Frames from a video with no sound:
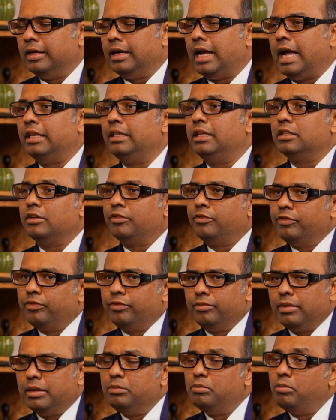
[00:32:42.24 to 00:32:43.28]
And they're the
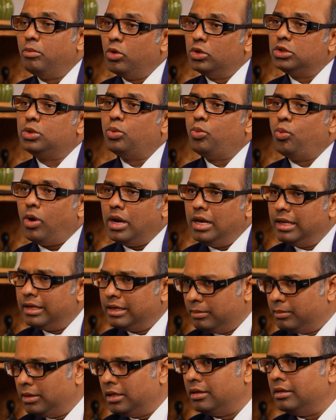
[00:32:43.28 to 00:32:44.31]
most
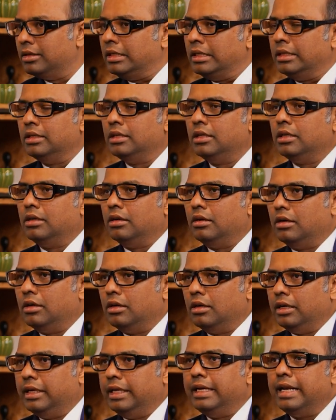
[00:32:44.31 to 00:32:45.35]
vulnerable
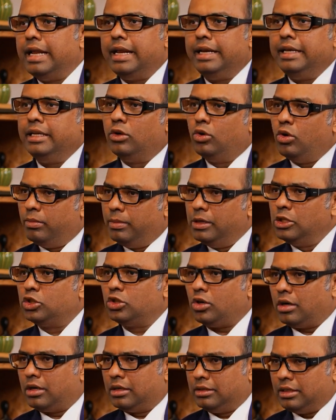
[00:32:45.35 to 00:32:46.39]
in any global
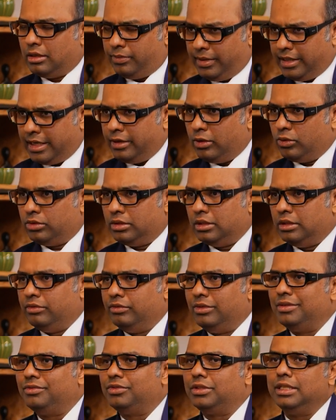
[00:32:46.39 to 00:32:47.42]
shock that we tend to see.
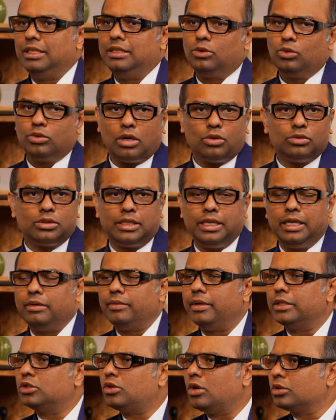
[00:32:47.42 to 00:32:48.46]
We have seen 2008
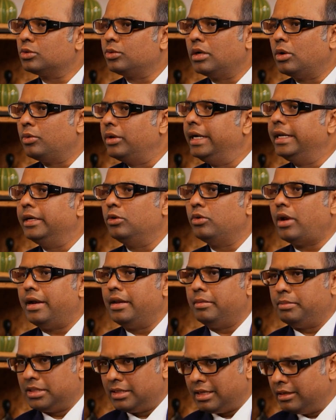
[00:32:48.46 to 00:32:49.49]
where stocks were down 80 to
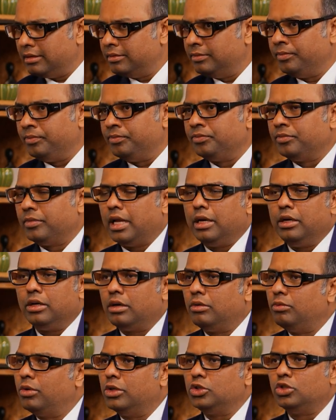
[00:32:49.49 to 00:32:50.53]
90%, and you
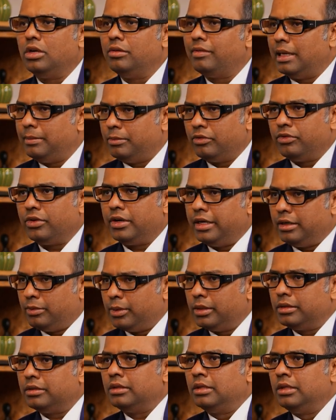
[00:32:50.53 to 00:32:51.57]
can virtually wipe off your net
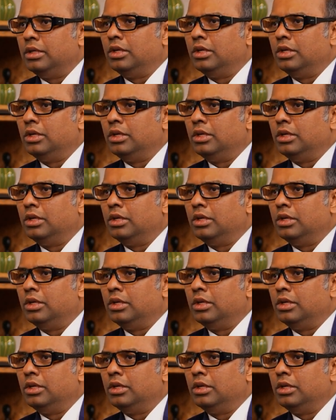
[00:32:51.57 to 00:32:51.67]
worth.